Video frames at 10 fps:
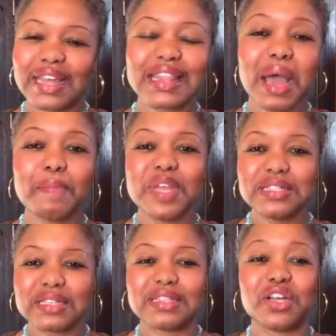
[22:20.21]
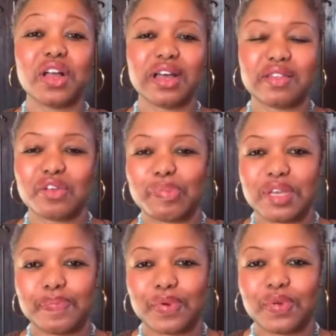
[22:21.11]
and that means that there are other
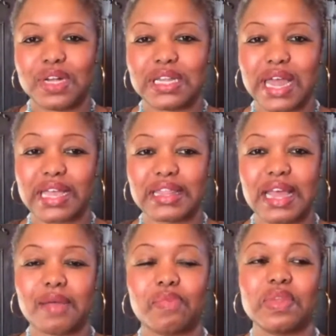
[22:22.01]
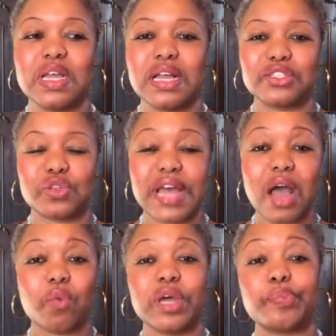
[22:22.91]
people like them. So
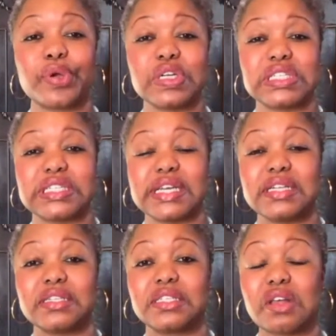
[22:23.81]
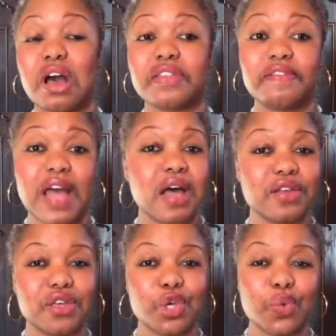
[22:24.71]
that 1 person saw the
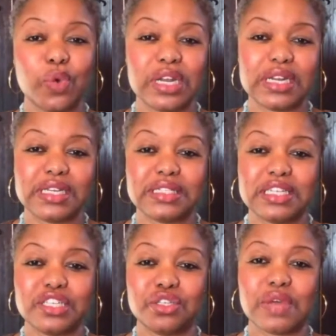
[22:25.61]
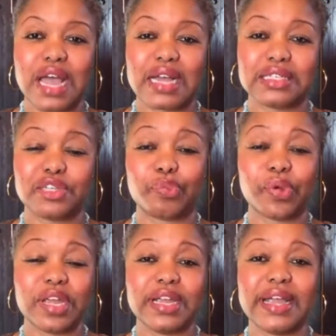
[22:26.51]
value in what it is that you had to
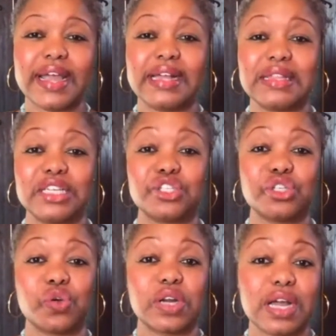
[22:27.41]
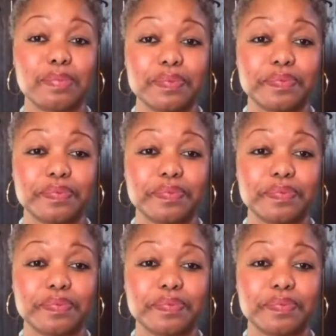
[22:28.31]
bring, and they showed up.